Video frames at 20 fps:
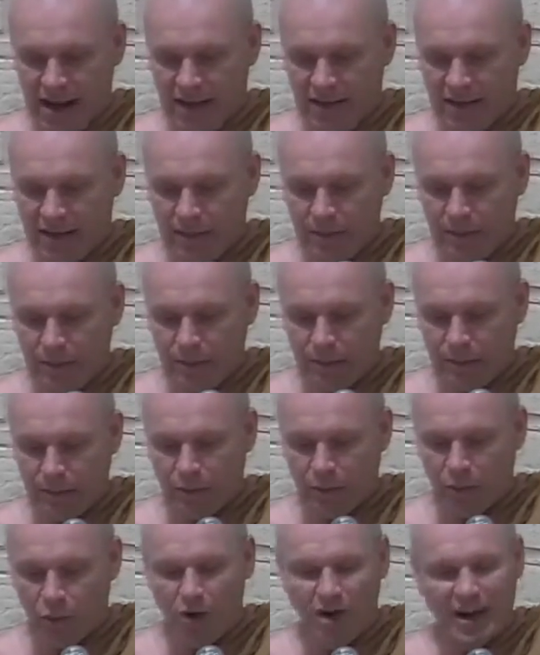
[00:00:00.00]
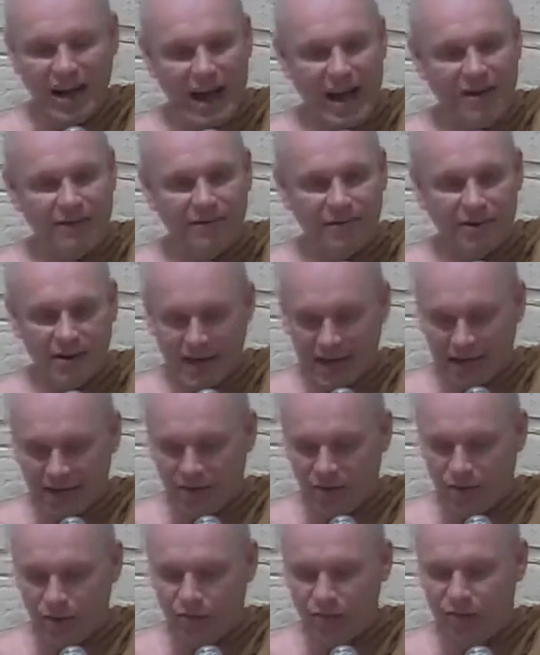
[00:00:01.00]
The word ever here,
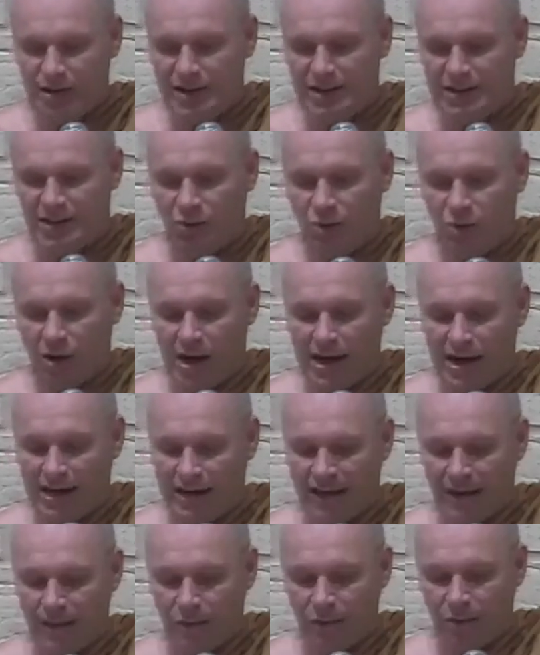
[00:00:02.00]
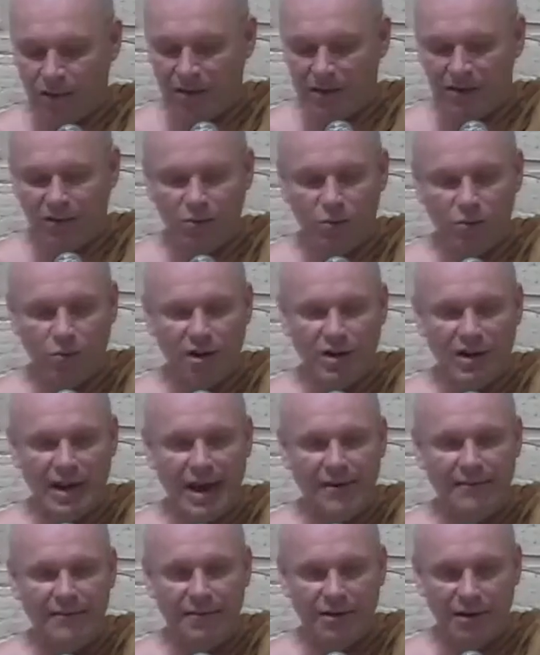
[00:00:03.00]
the reason why they have put in the word
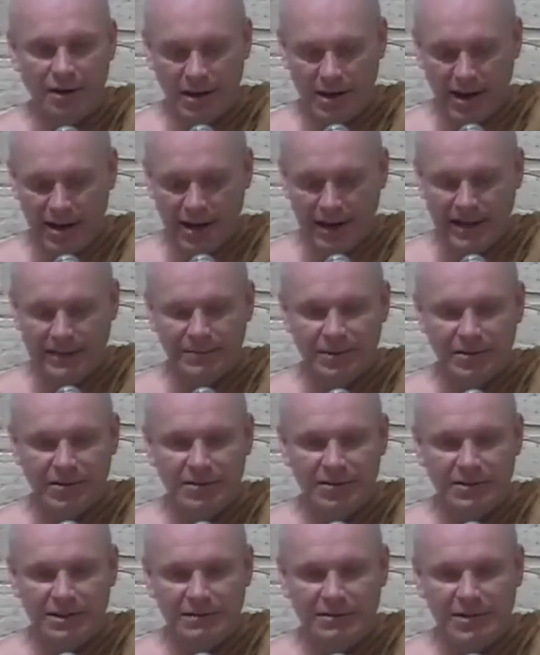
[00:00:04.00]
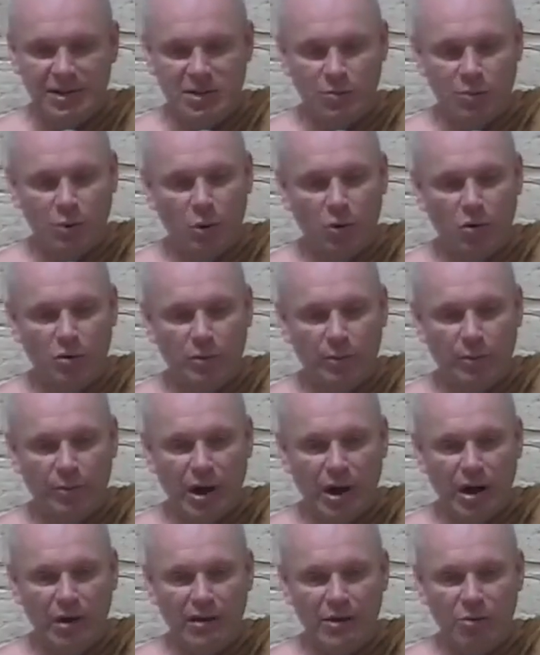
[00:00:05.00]
ever is because there's a small
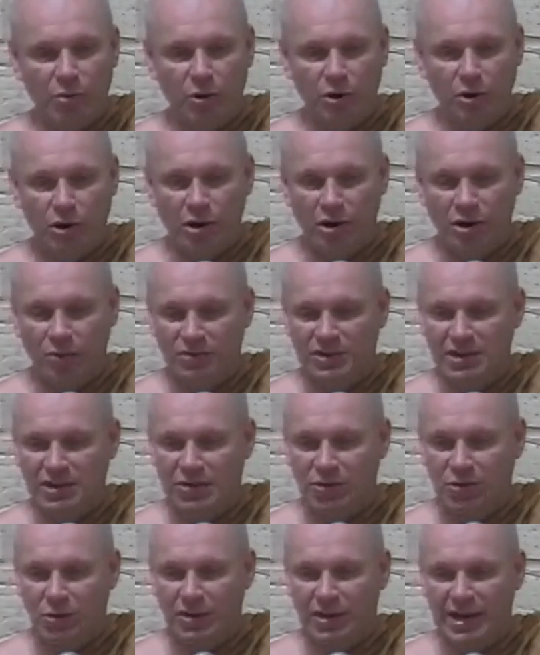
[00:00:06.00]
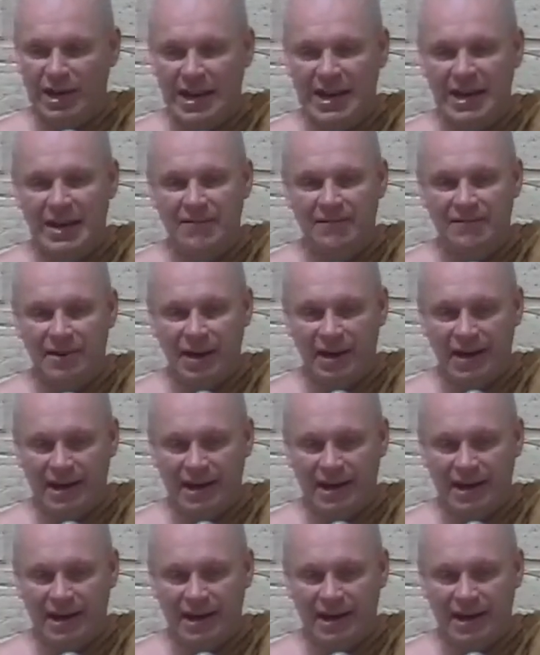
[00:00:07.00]
Pali word which is called eva.